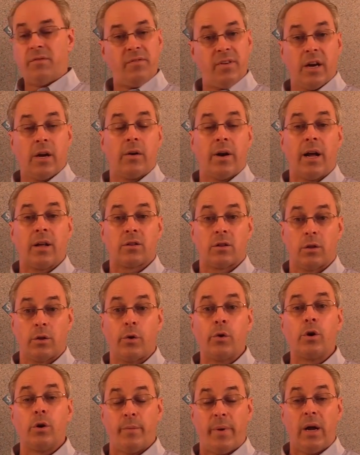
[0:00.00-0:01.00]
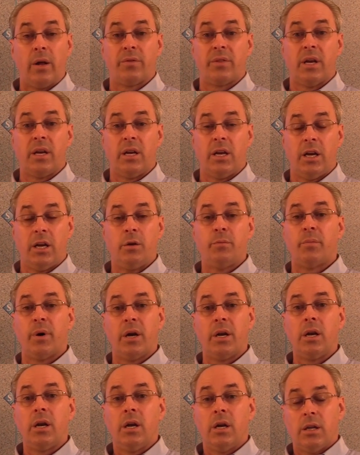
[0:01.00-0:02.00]
figured out the loan amount they need,
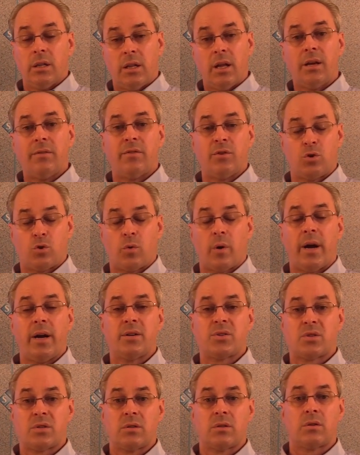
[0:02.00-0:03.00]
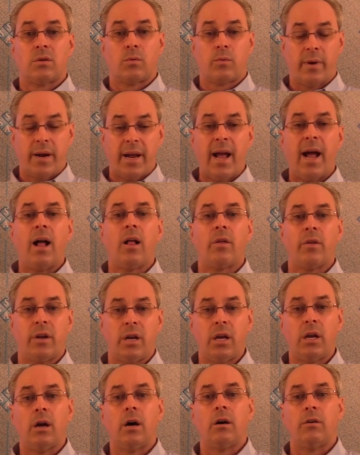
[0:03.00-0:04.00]
but they've addressed the
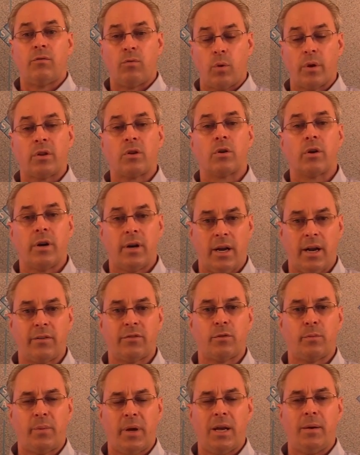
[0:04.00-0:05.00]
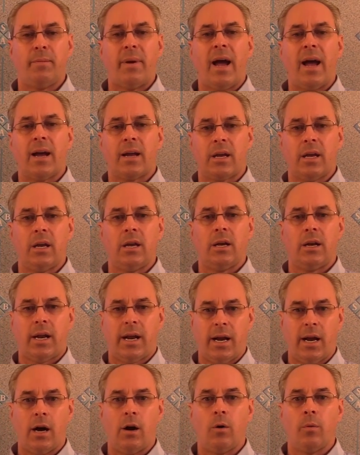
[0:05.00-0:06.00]
reality of what they're going to have to pay back and
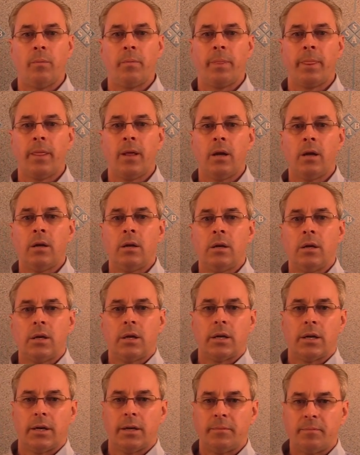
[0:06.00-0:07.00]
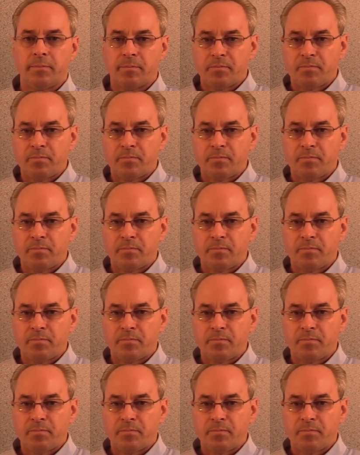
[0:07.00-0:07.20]
how. Okay?